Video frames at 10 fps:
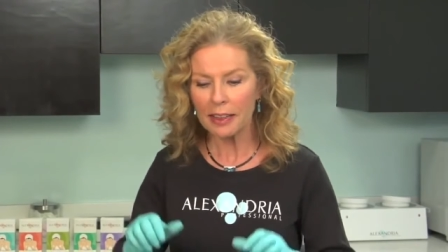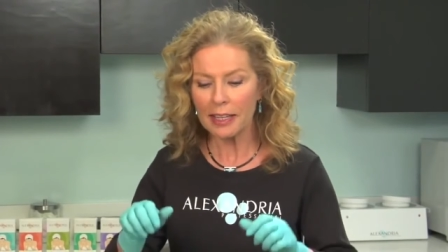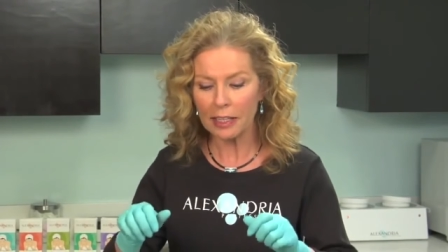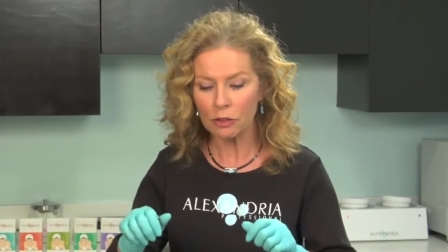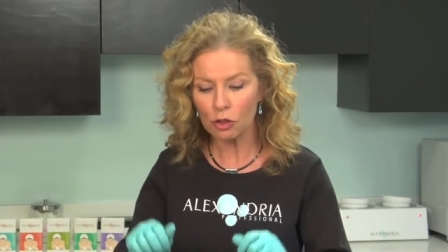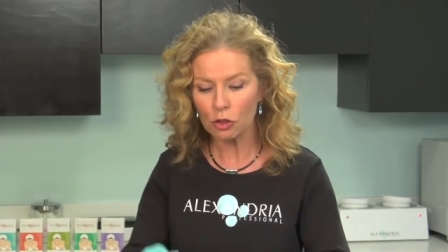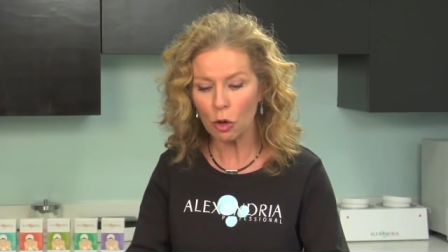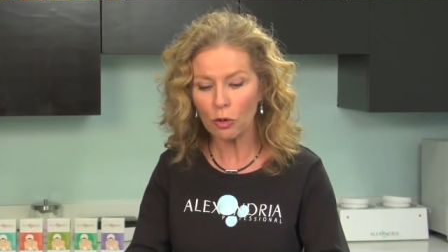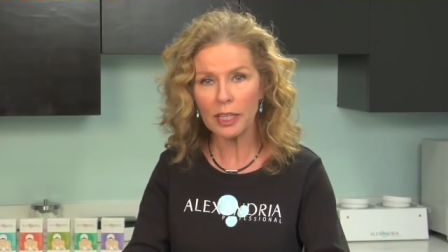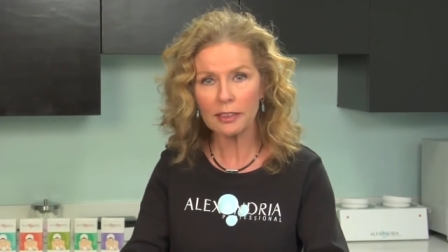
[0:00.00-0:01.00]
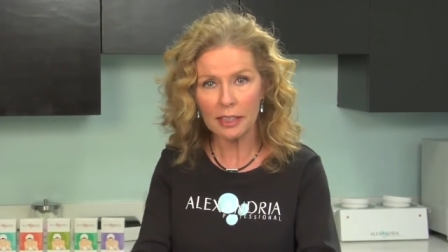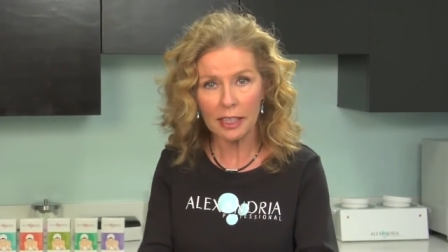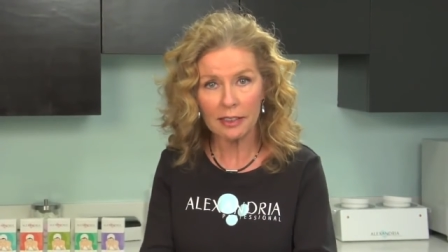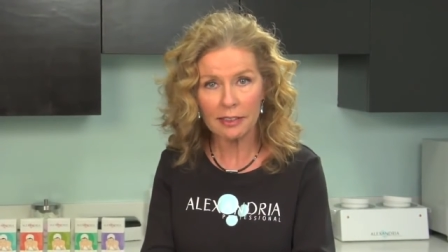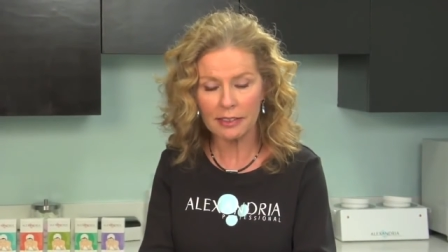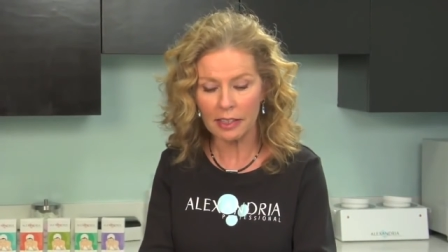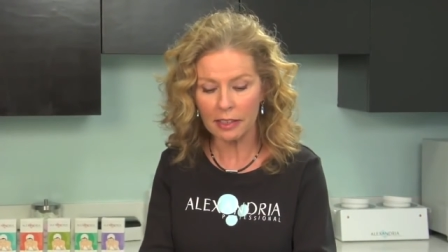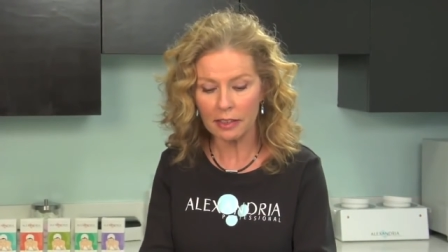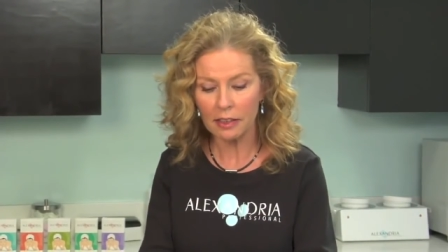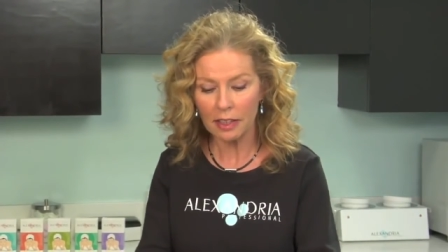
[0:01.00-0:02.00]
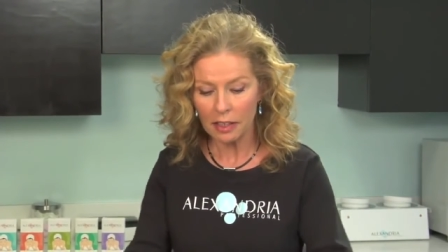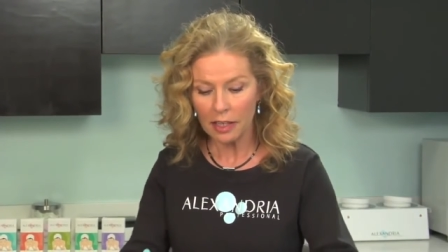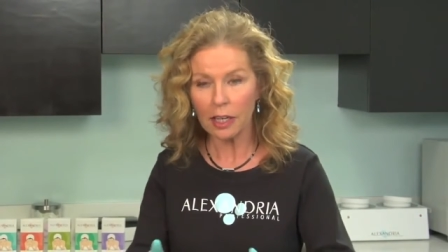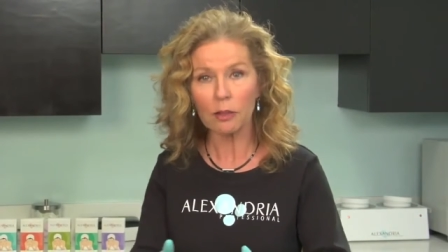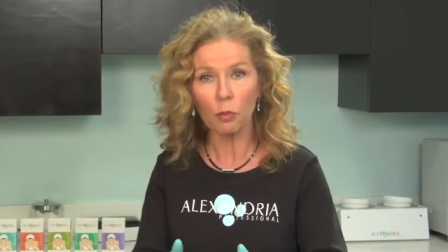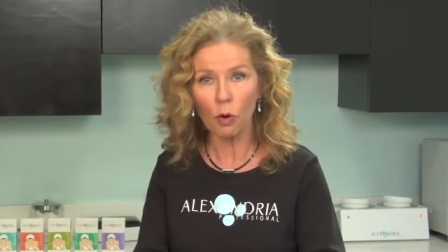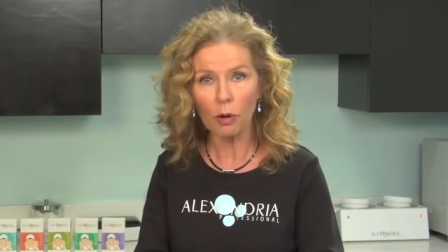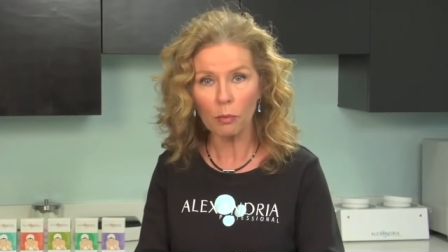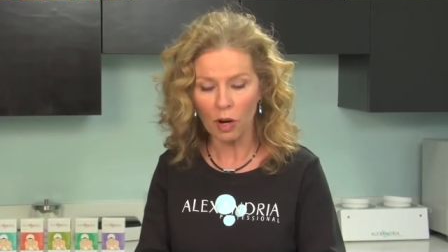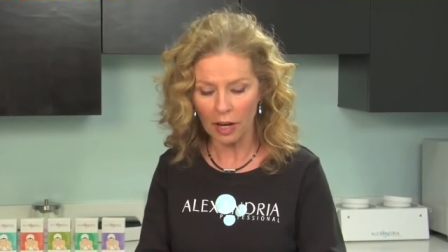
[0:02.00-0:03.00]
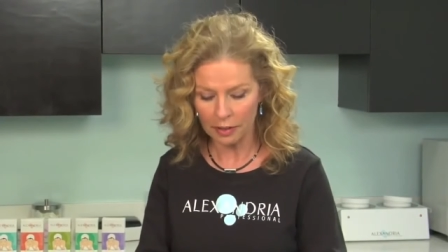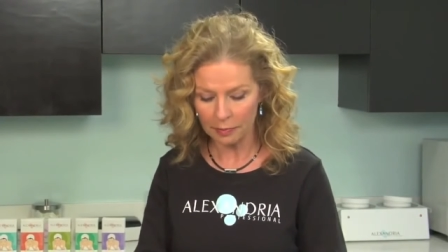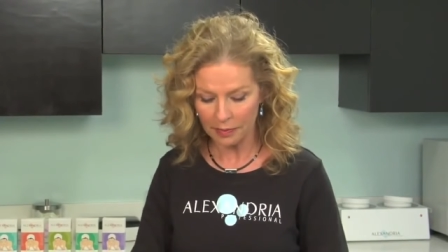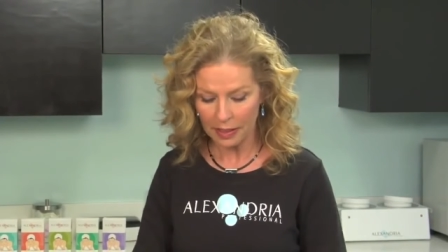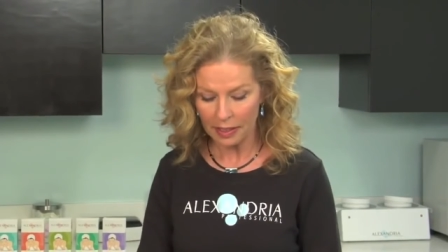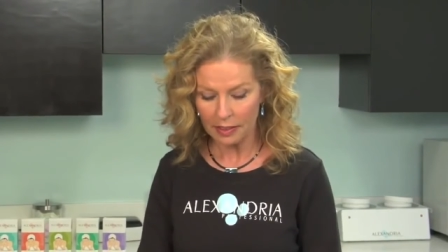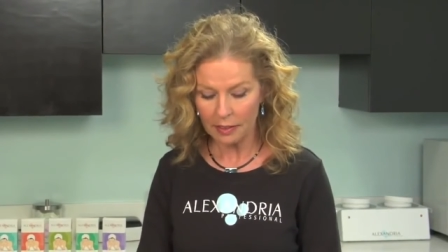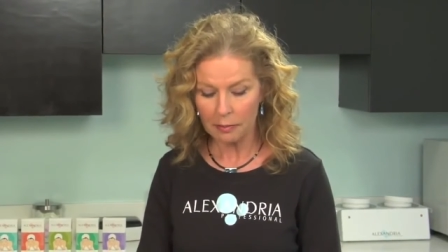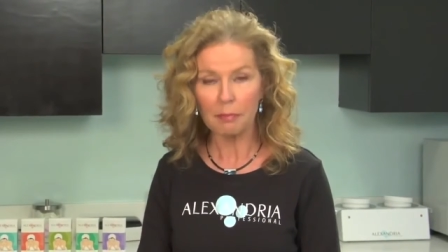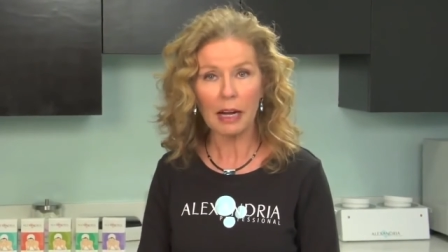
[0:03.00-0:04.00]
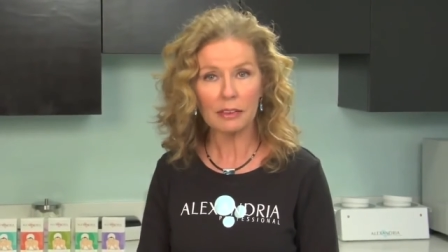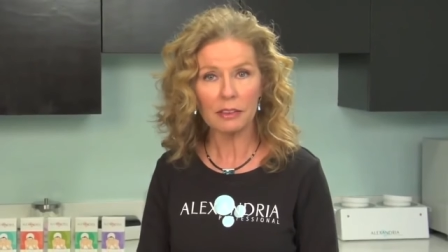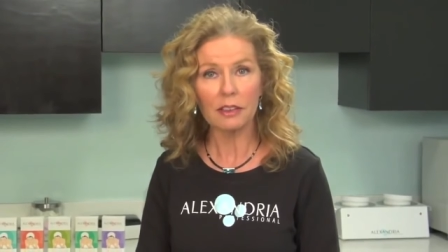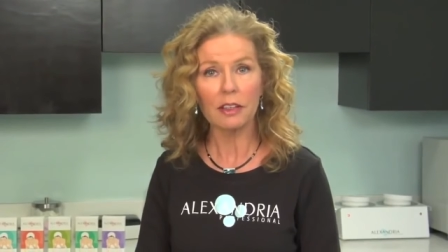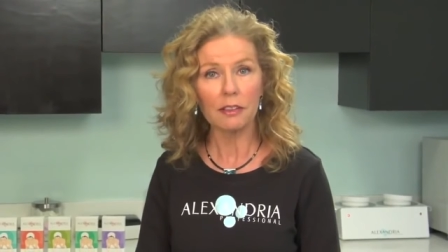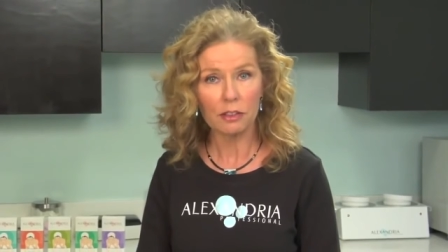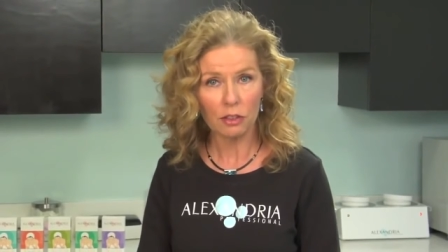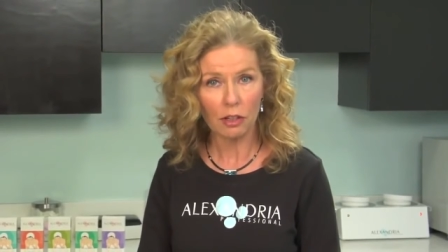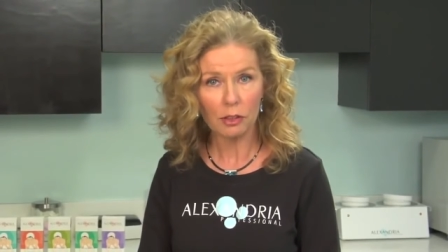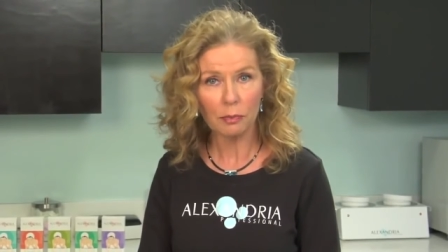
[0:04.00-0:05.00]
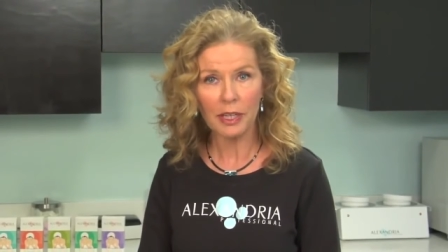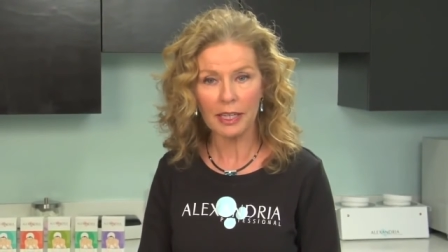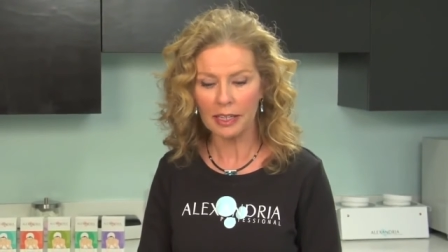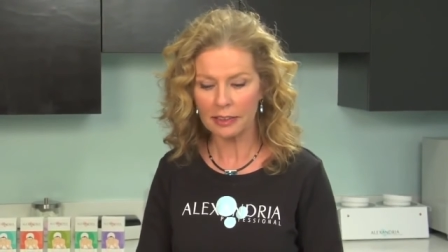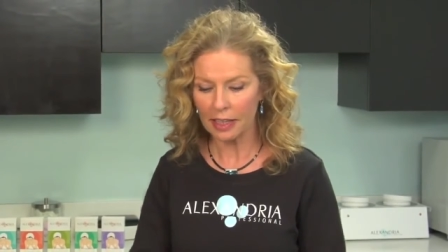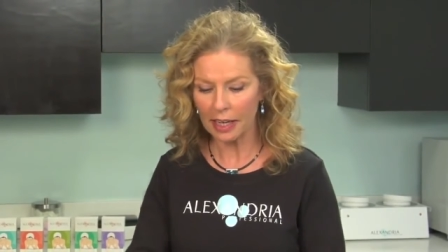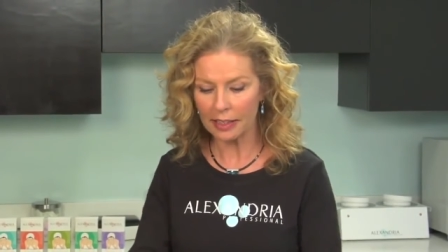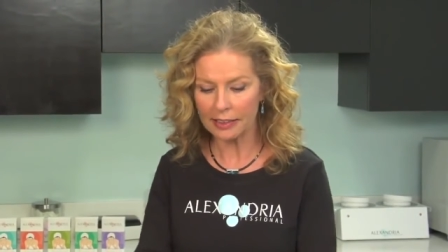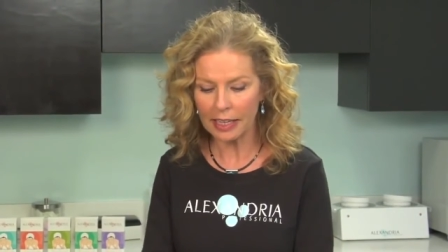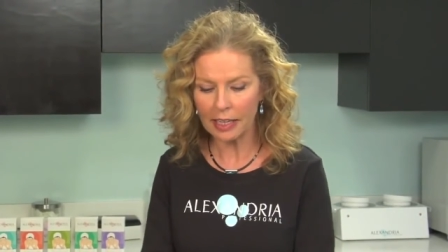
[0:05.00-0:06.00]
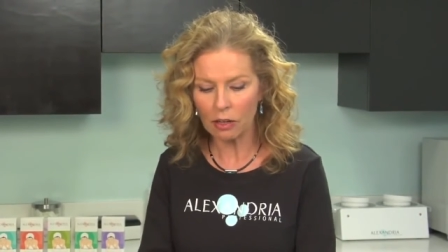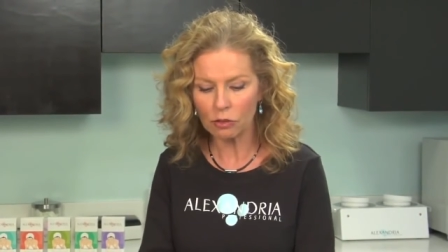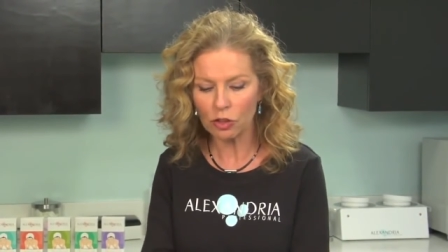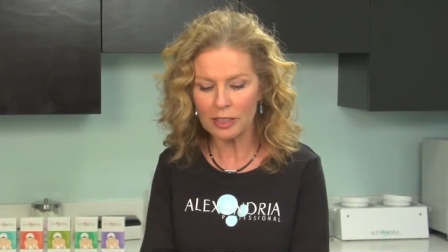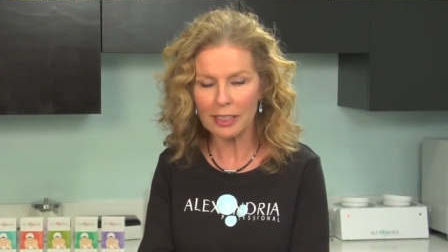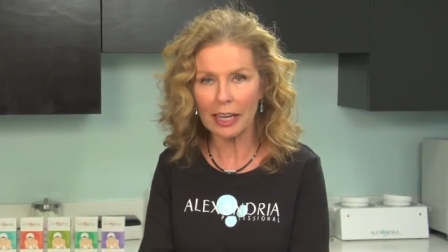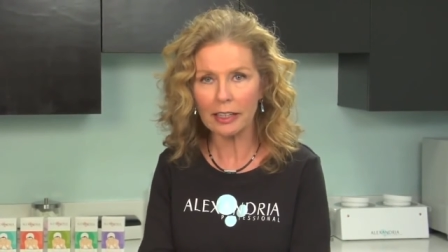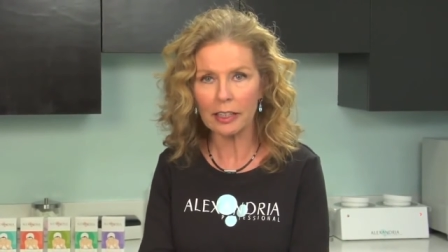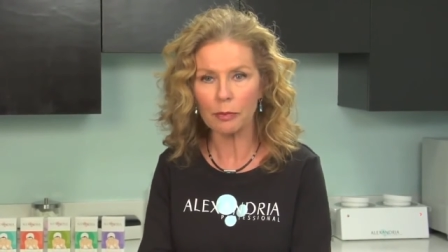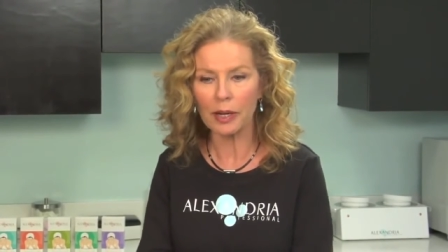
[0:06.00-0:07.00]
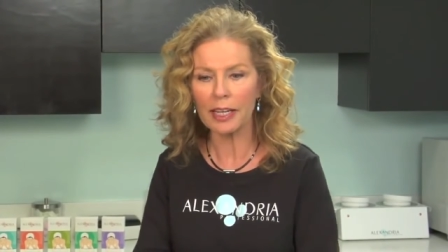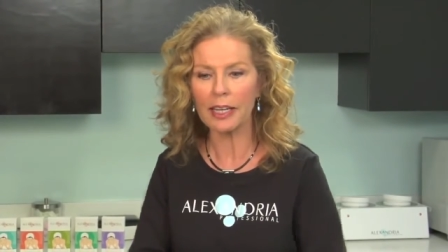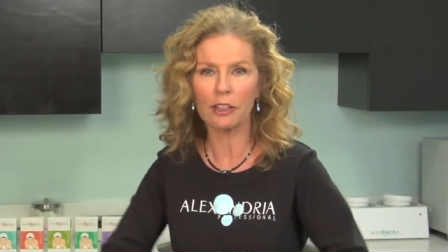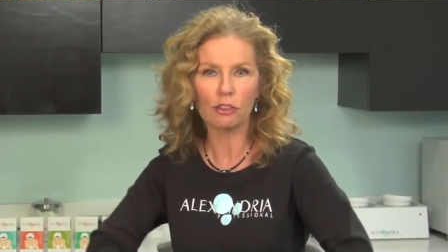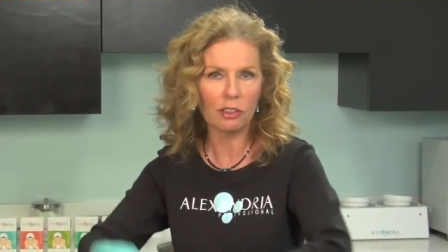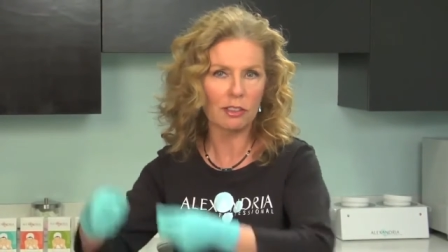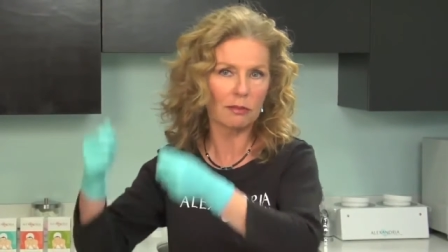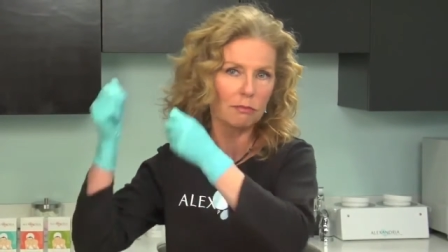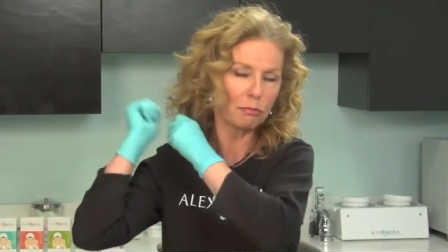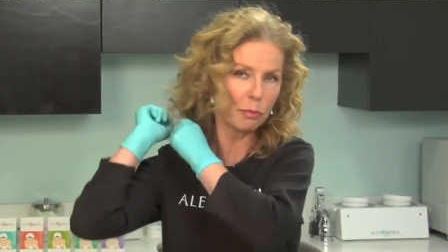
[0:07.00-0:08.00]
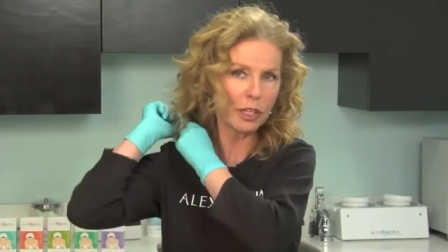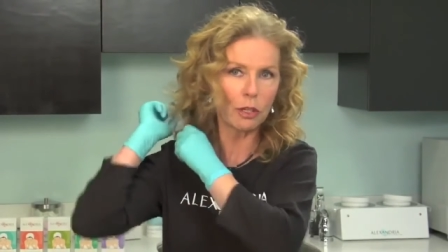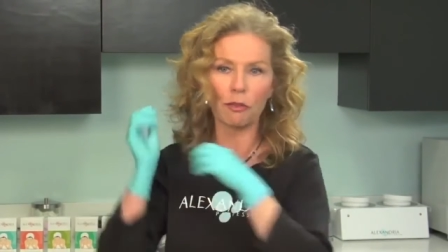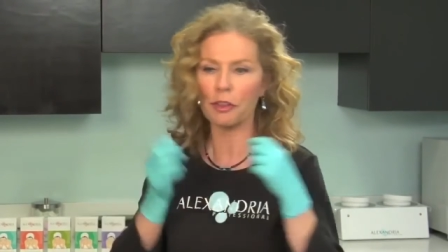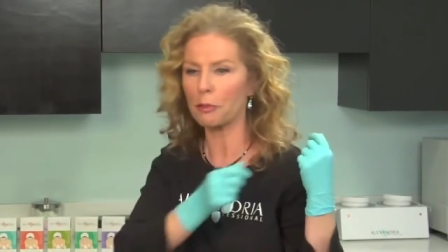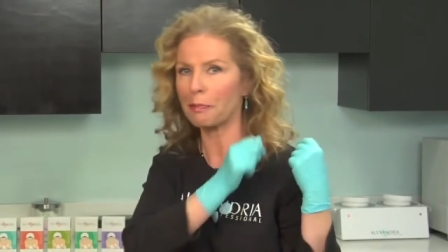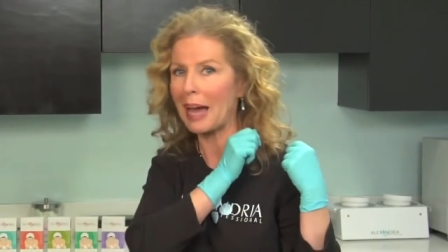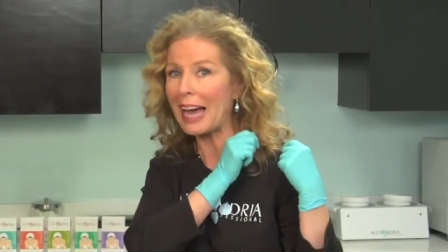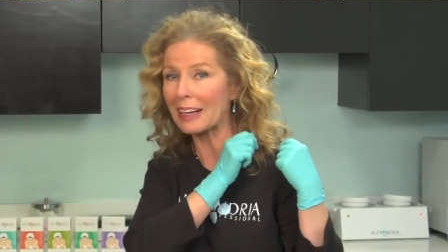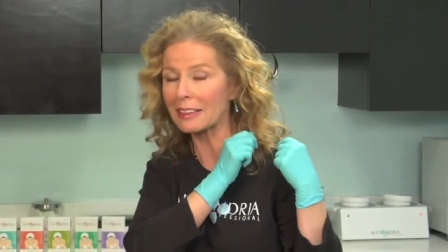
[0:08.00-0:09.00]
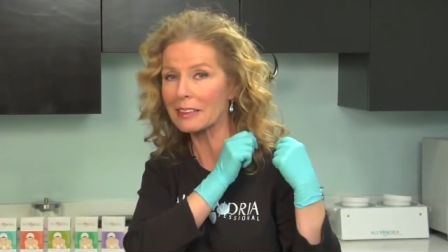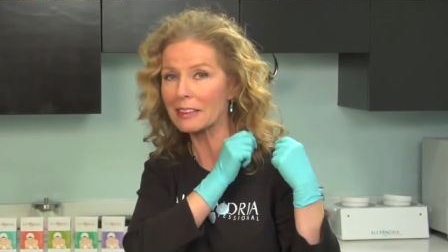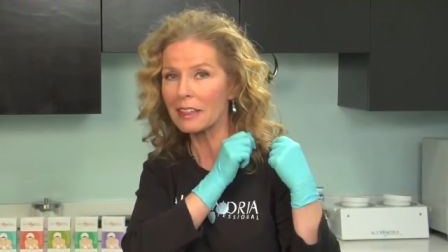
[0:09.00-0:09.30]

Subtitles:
They can soak it in the sink in warm water, melt the salt spring in it, and take it out and just slightly wring it and just put it over their backs